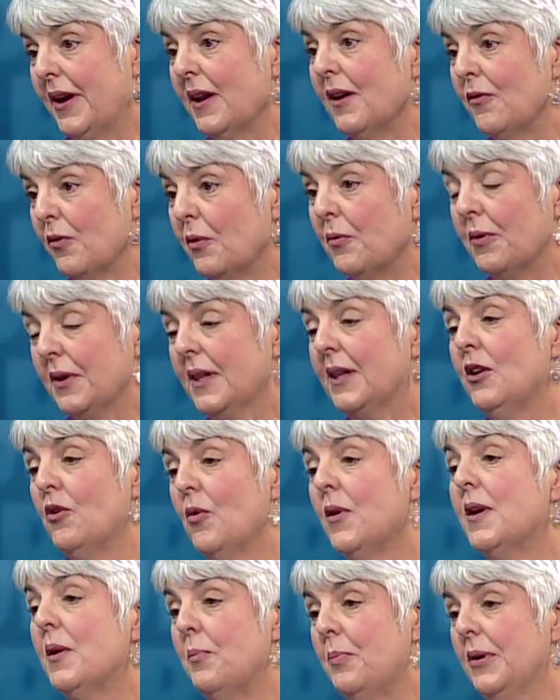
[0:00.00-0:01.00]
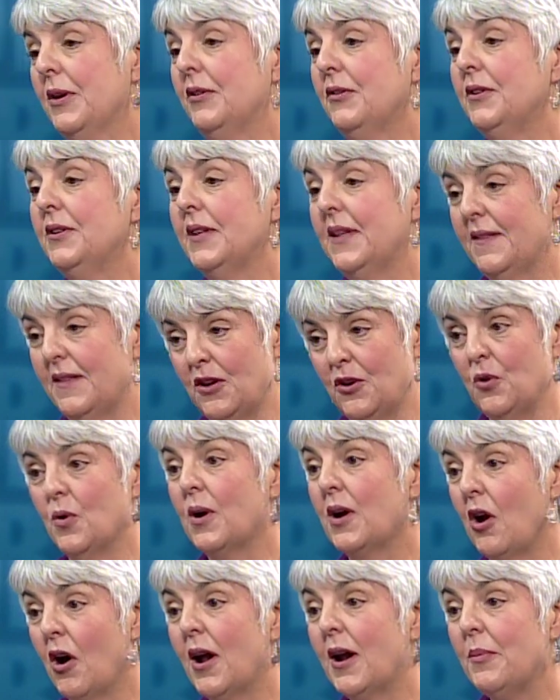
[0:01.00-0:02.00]
If we're really going to build the new
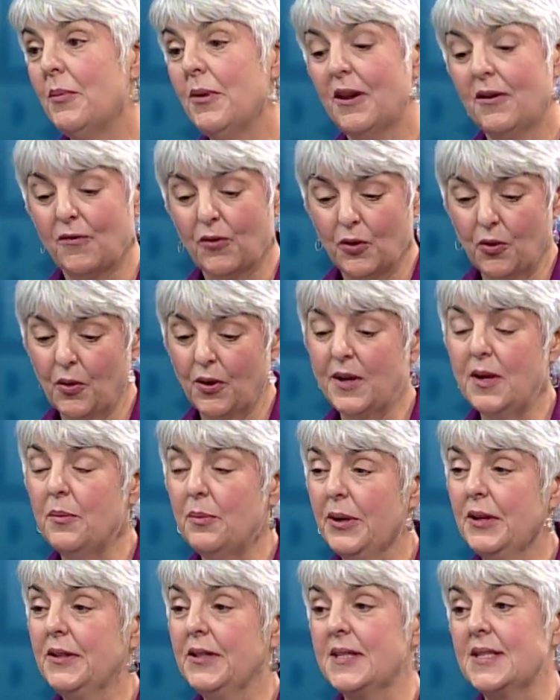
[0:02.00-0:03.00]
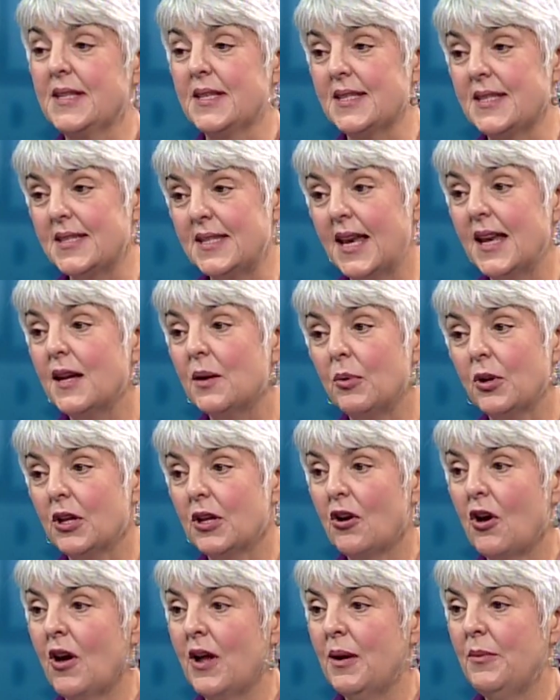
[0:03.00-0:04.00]
economy, if we're going to build a sustainable
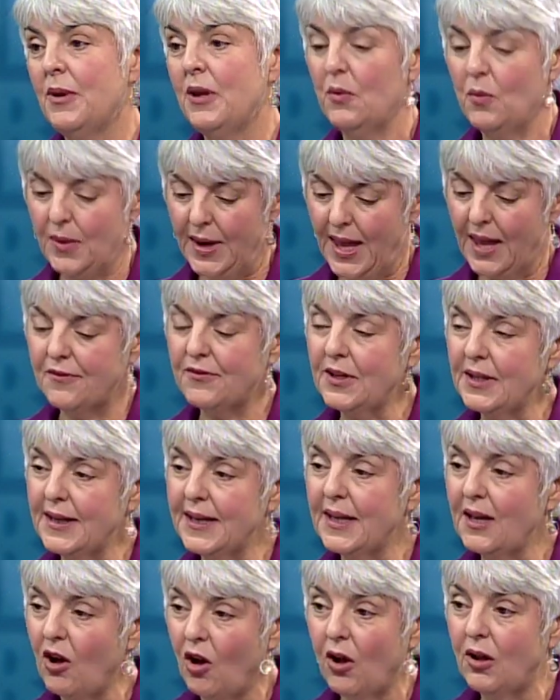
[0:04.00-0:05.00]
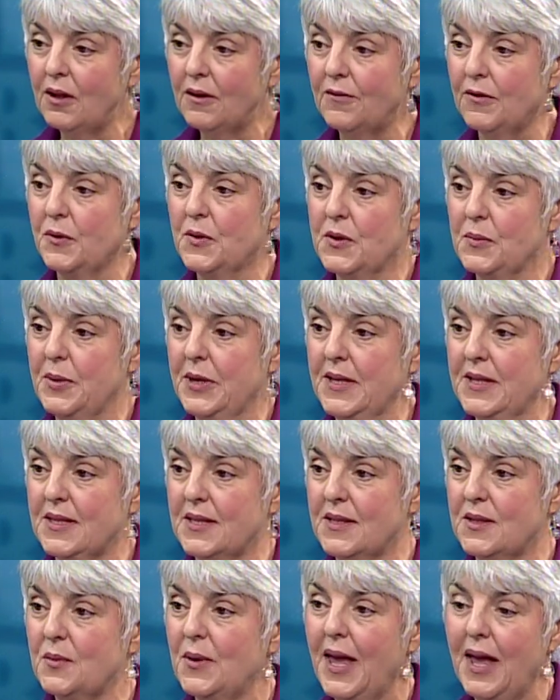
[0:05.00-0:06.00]
economy, we have to link all of those
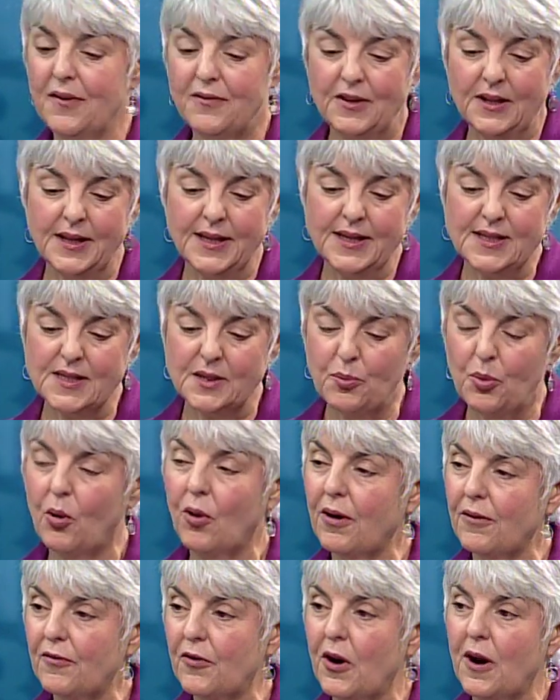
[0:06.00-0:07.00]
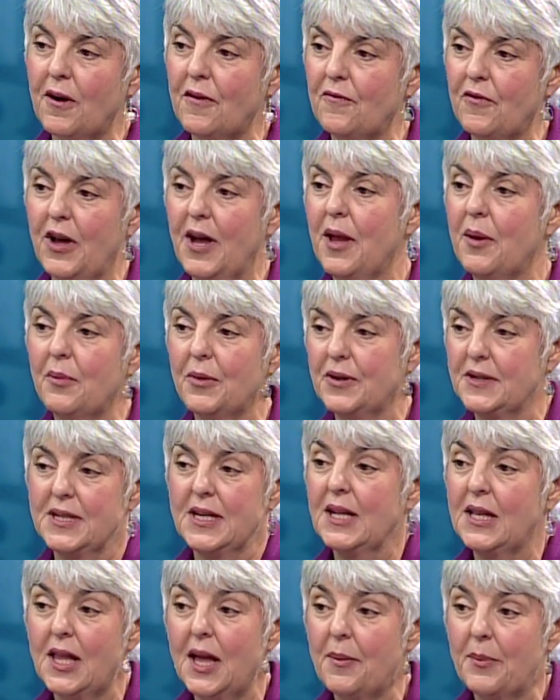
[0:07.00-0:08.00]
pieces. We have to link support for our environment
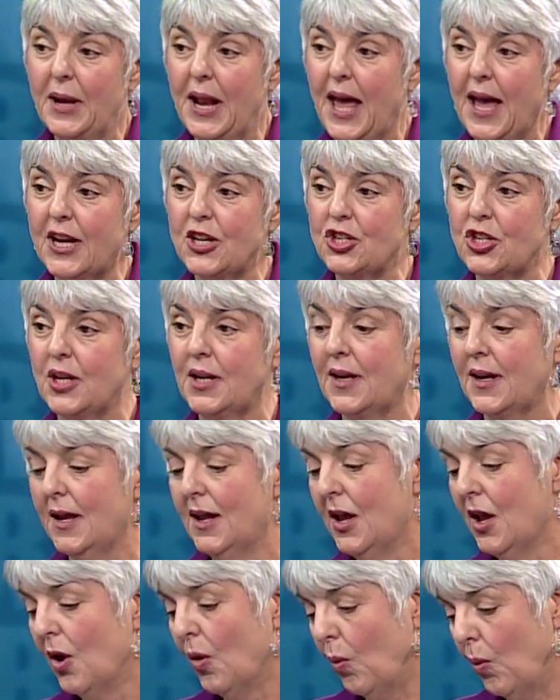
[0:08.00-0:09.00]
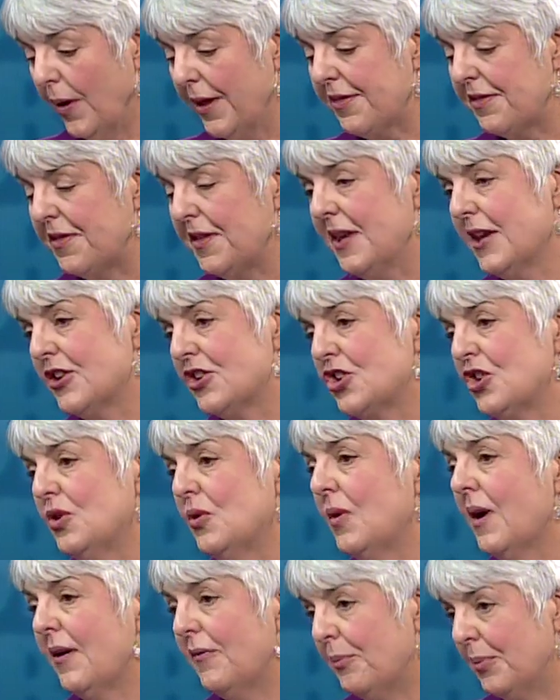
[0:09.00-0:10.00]
and climate action with the
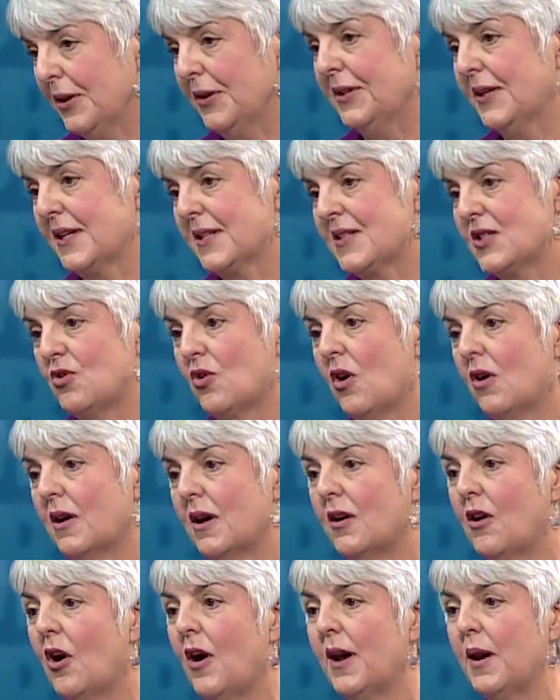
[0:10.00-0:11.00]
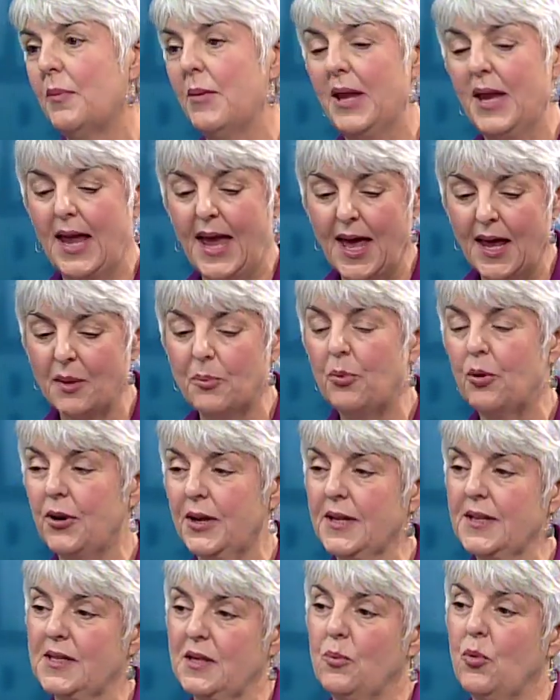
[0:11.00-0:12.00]
issue of building a strong economy and
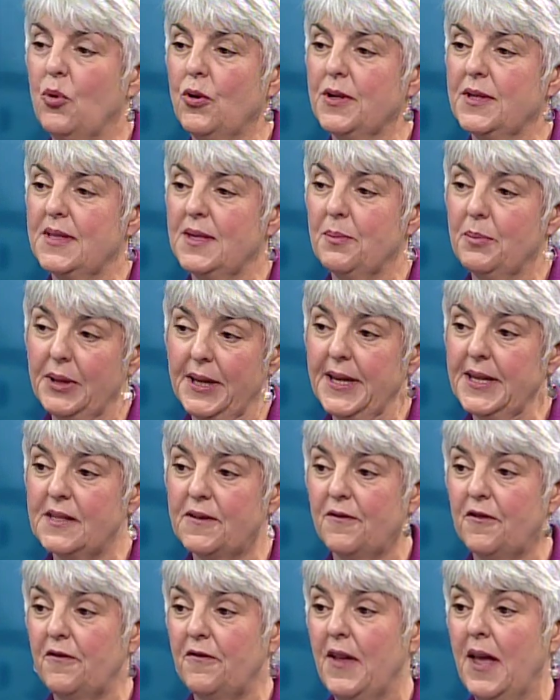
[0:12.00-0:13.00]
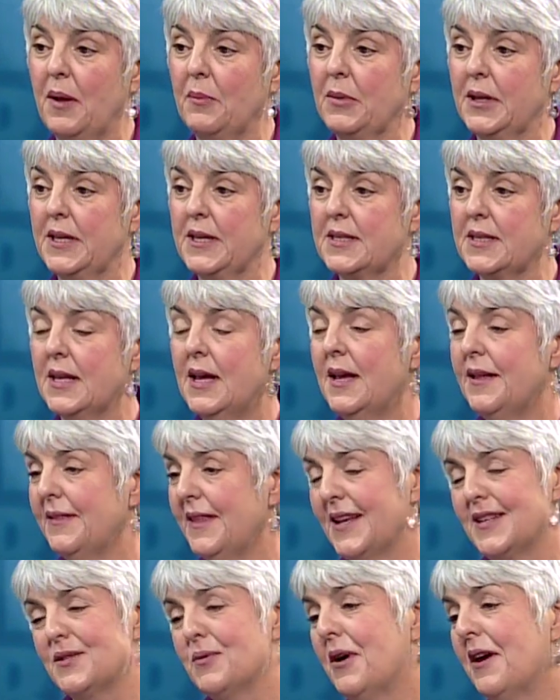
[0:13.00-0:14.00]
putting supports in place for families.
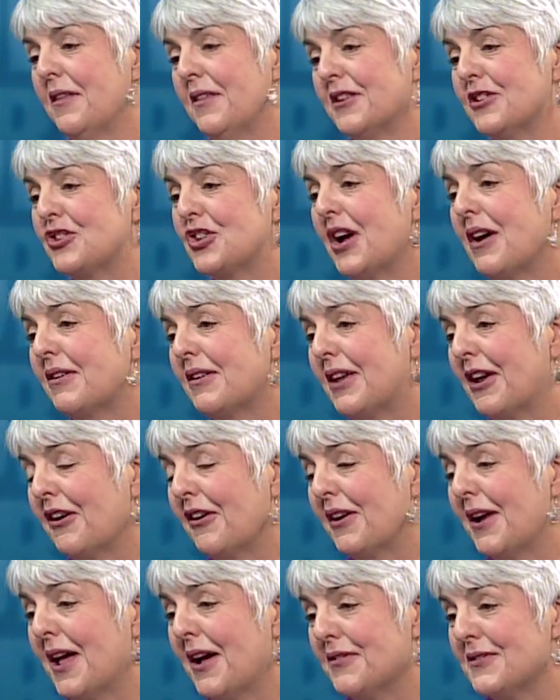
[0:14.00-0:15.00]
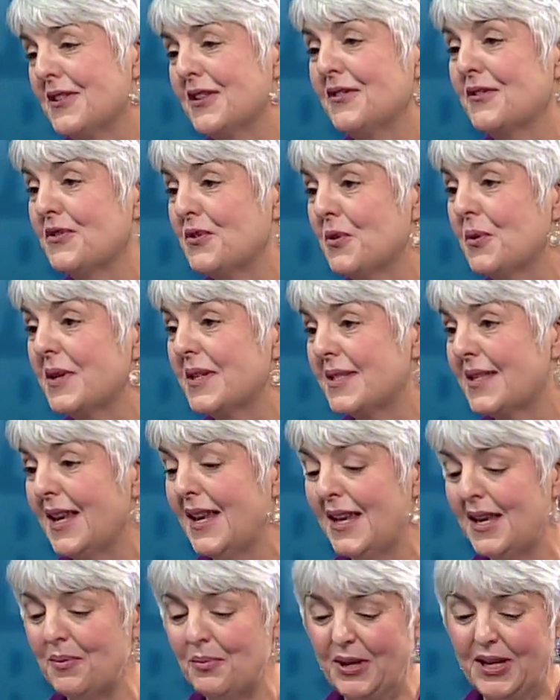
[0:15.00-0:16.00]
That's why I think childcare and housing are so
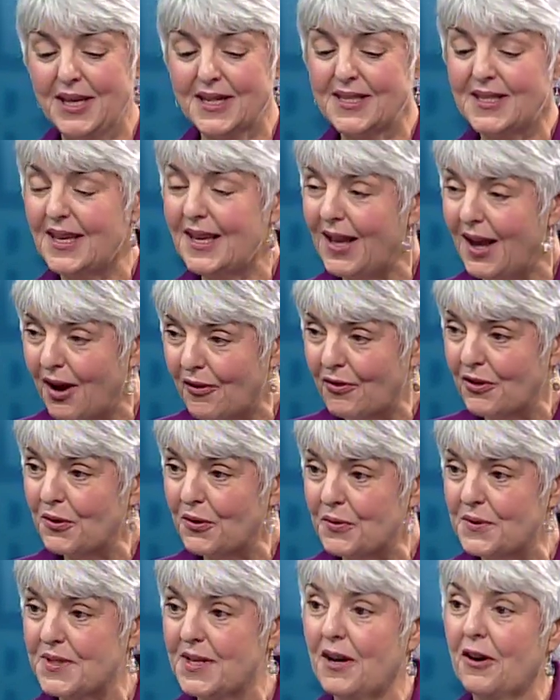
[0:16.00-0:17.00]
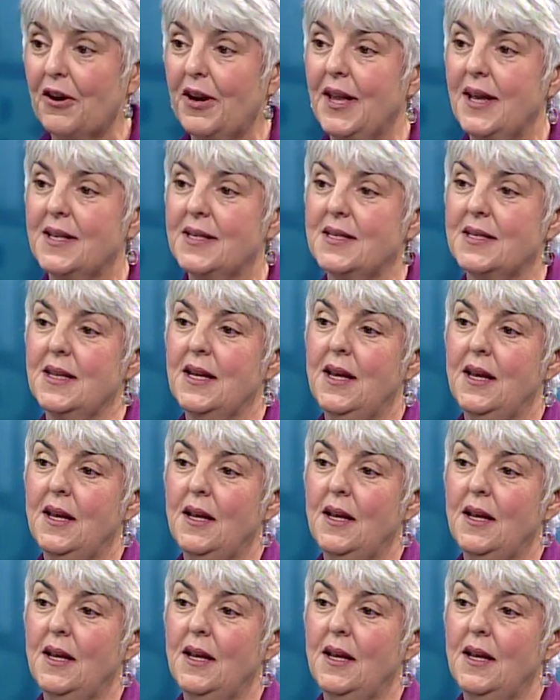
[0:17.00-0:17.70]
exciting, because they cover those areas.